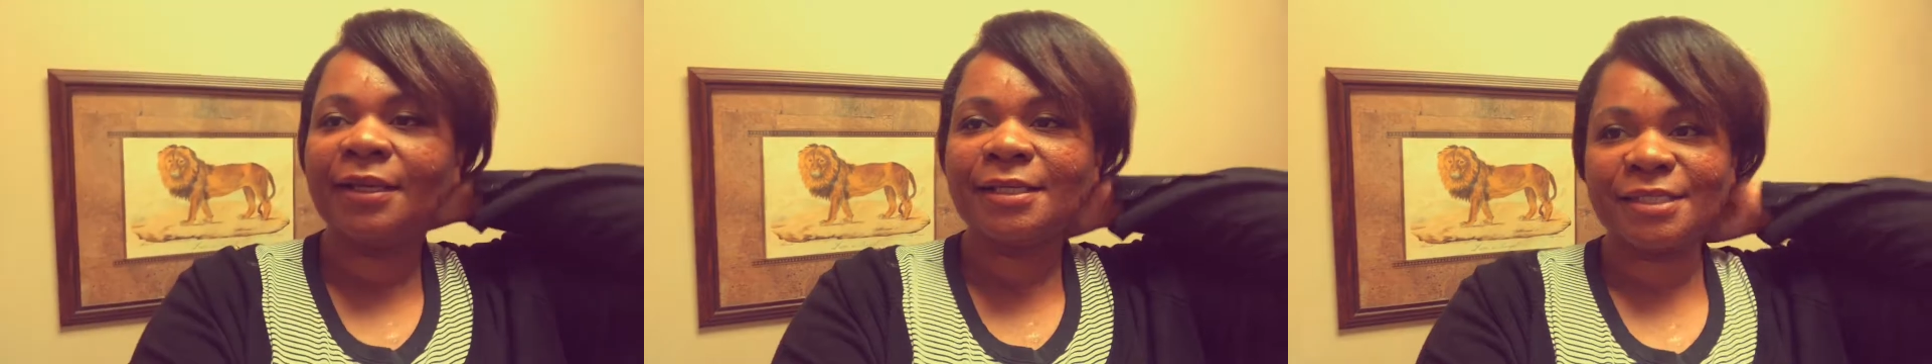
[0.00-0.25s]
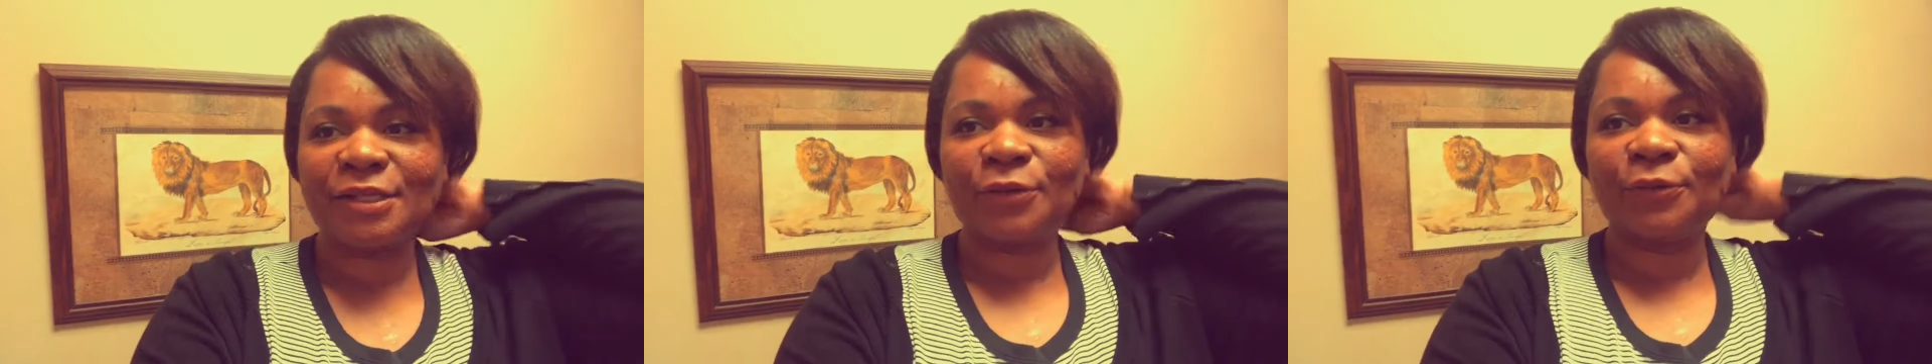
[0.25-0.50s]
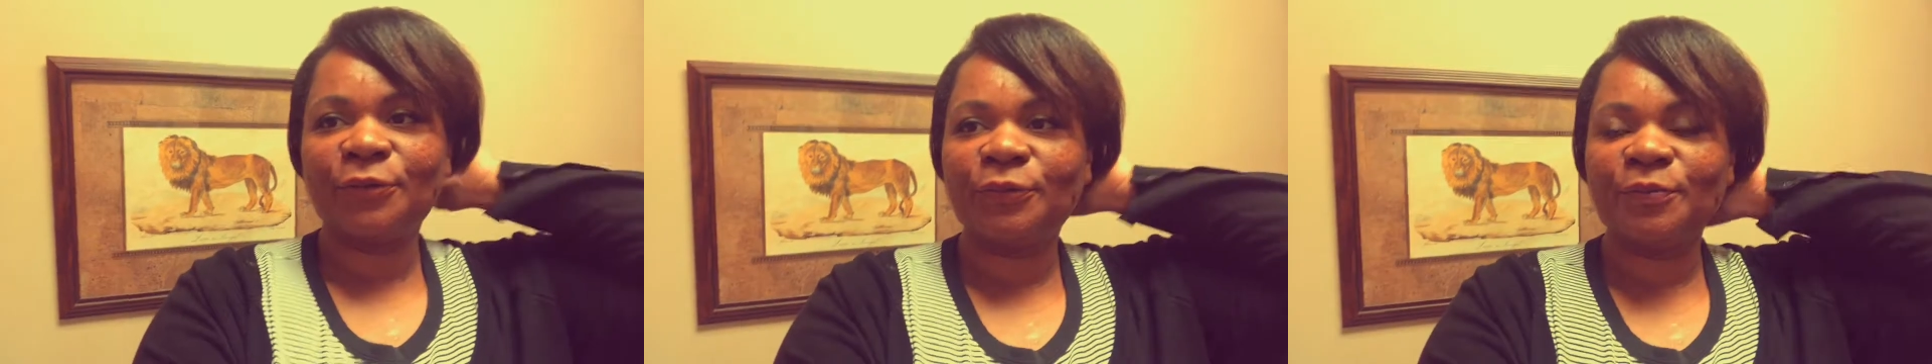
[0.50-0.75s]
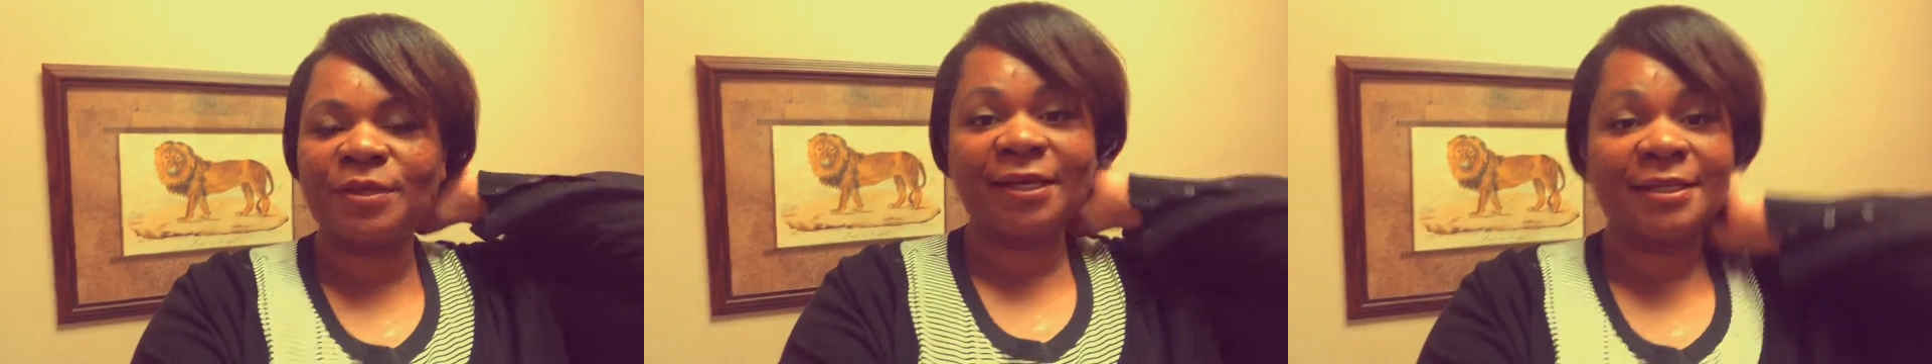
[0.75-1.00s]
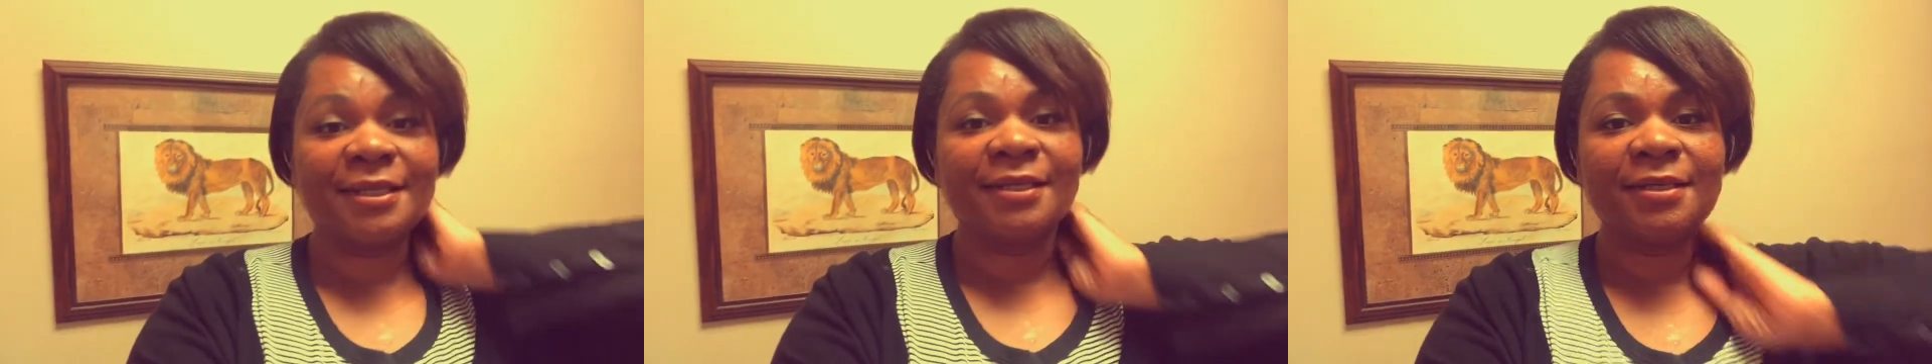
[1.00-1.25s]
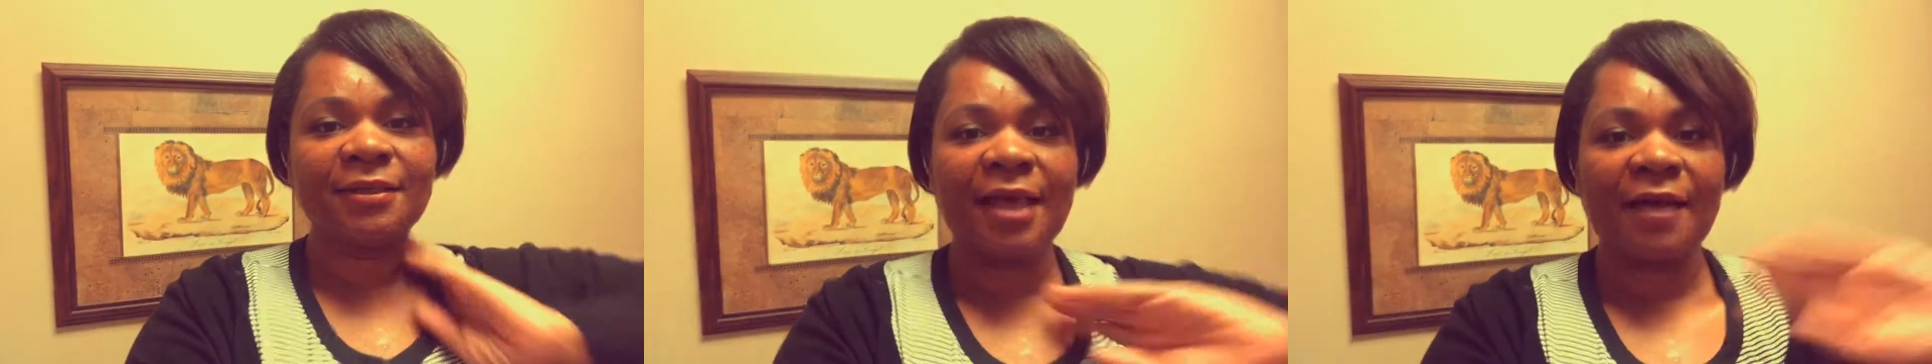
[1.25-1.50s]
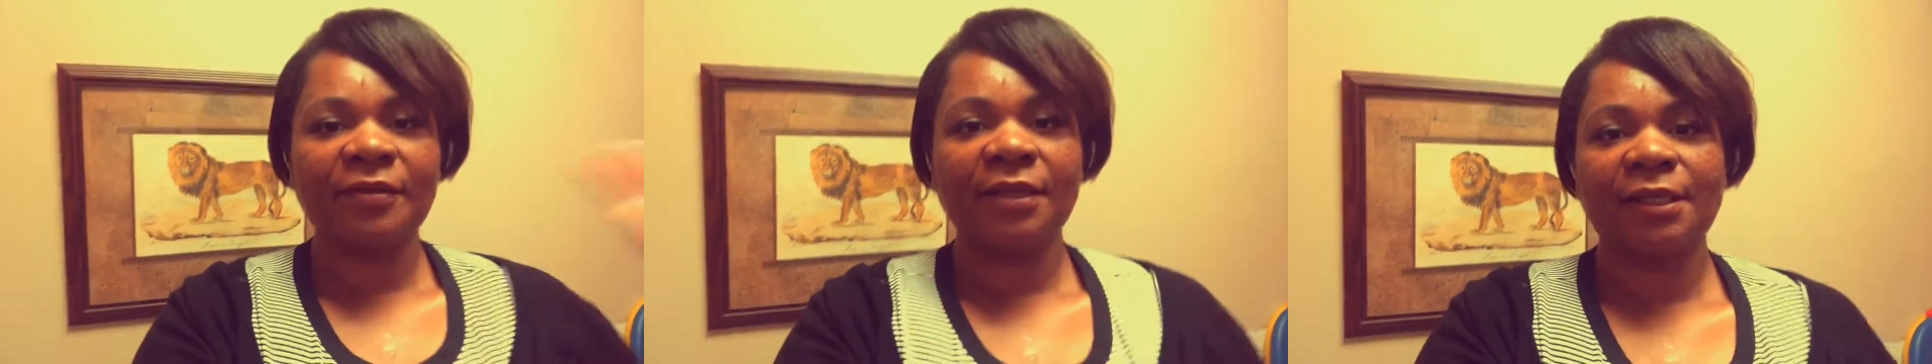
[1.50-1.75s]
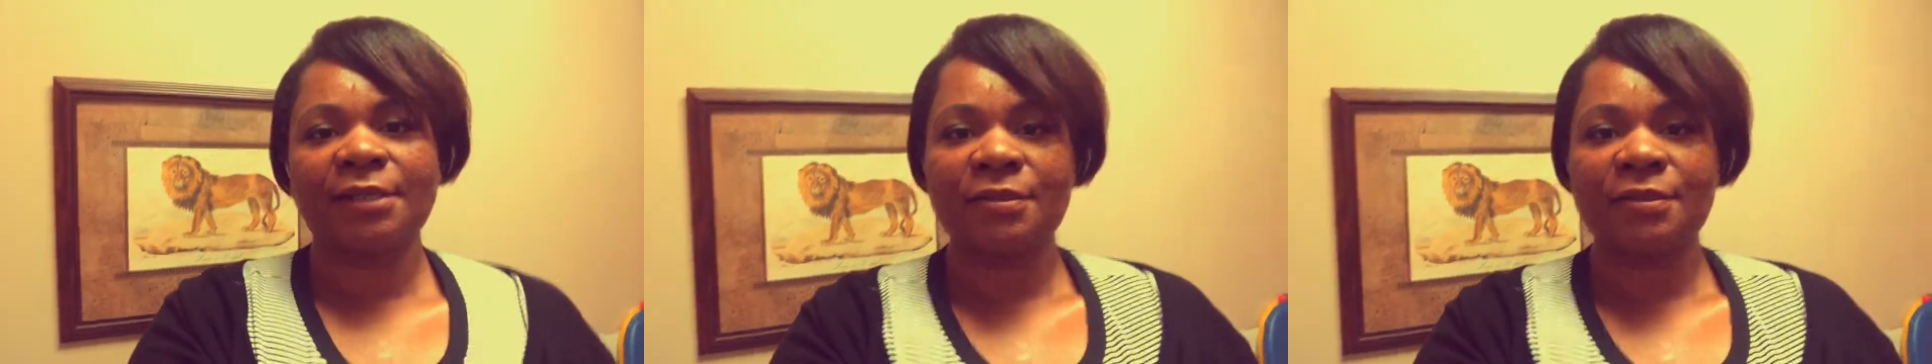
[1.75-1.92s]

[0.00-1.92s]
So because I didn't have a lot of